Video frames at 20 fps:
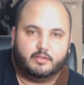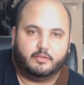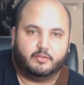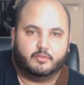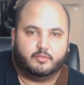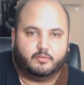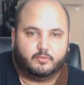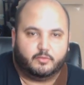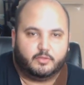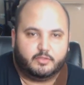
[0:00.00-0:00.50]
and
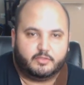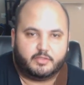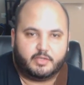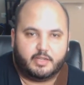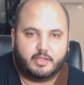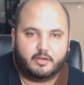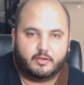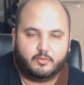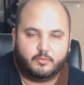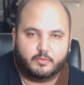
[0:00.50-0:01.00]
distorted
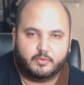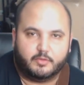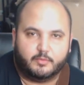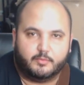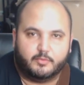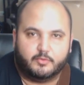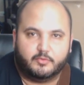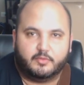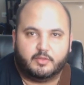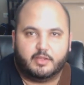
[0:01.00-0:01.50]
channel with the
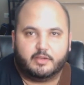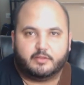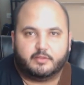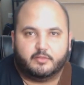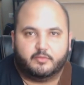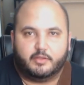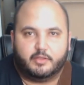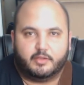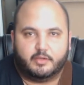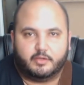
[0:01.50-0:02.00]
boost
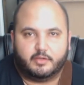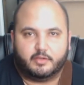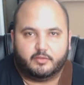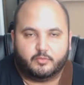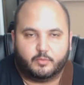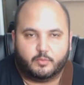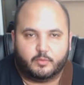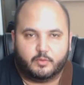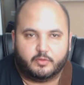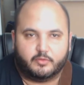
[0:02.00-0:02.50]
activated
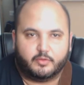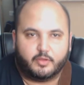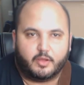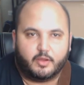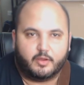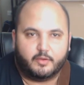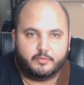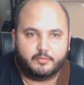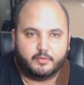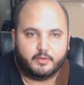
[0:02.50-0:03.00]
as well as
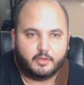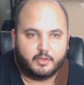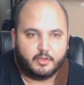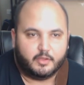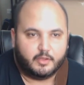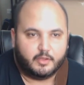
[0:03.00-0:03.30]
off.